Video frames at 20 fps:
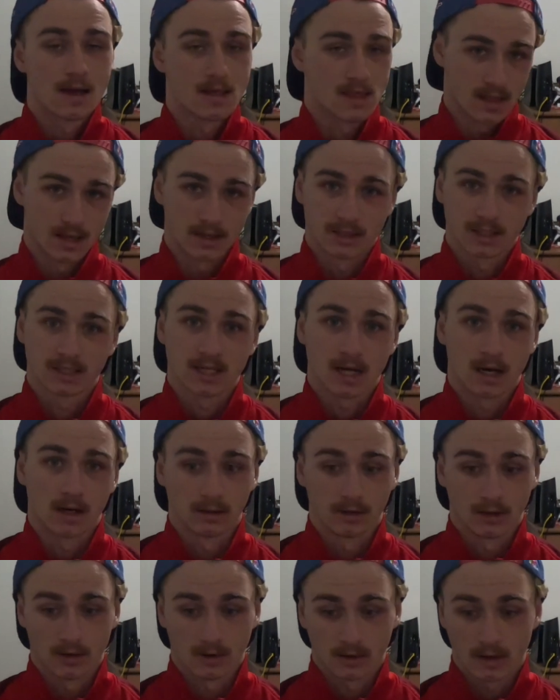The Shell
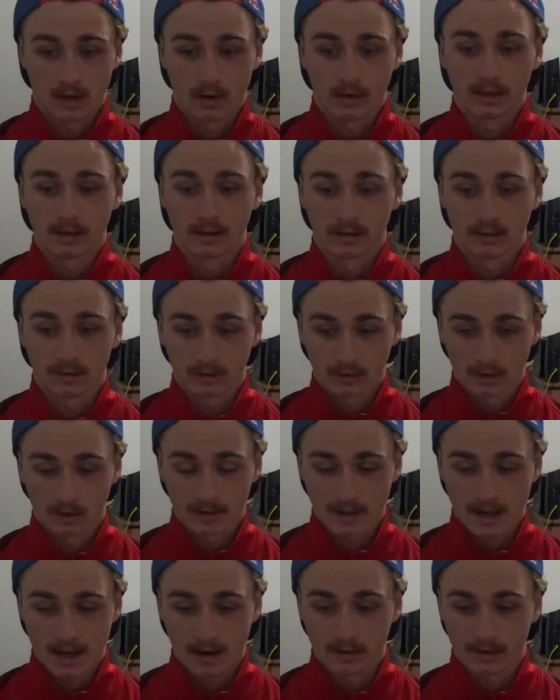logo is
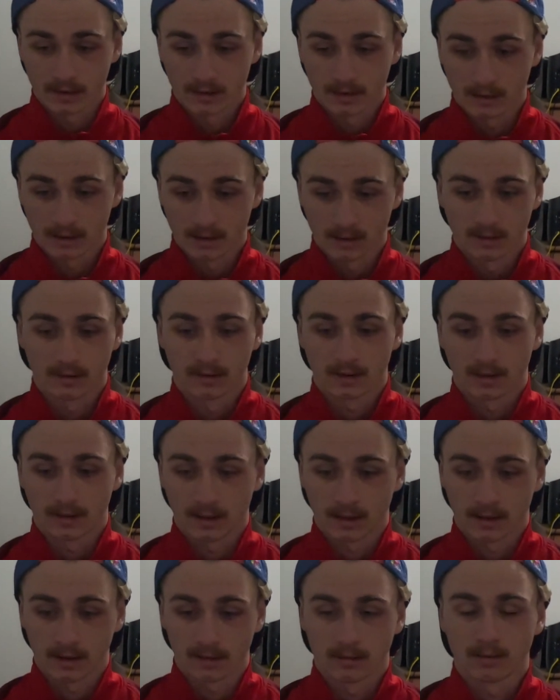good how it is,
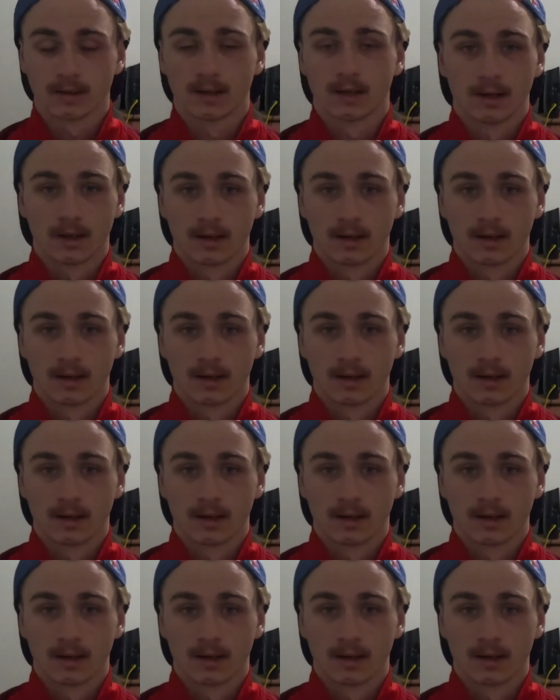and